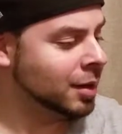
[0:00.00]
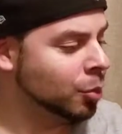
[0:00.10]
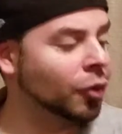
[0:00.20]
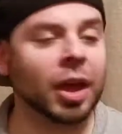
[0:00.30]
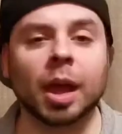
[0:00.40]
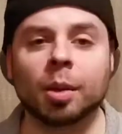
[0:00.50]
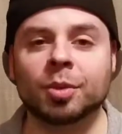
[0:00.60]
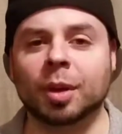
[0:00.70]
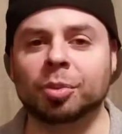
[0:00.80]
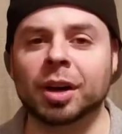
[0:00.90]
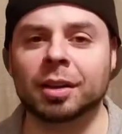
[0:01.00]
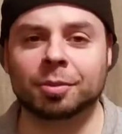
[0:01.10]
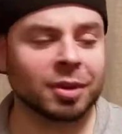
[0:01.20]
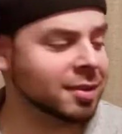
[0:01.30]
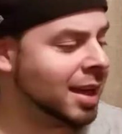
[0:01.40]
both games, I'm
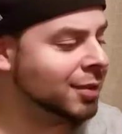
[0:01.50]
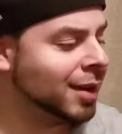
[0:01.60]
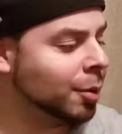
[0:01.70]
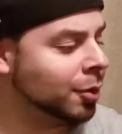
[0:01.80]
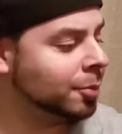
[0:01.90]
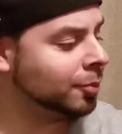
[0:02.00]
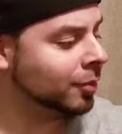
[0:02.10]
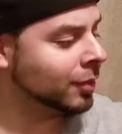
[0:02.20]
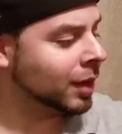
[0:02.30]
pretty satisfied with them.